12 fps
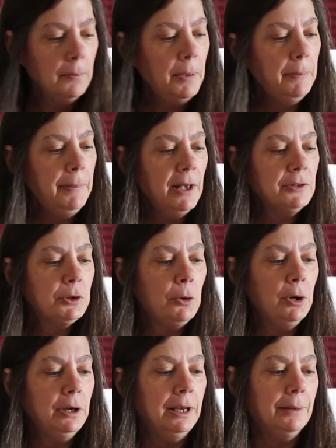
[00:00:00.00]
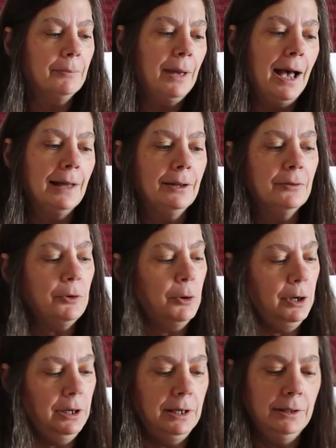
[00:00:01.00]
Pet Pals Courtney. I love
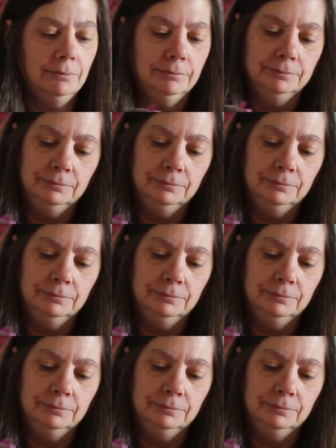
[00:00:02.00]
Courtney.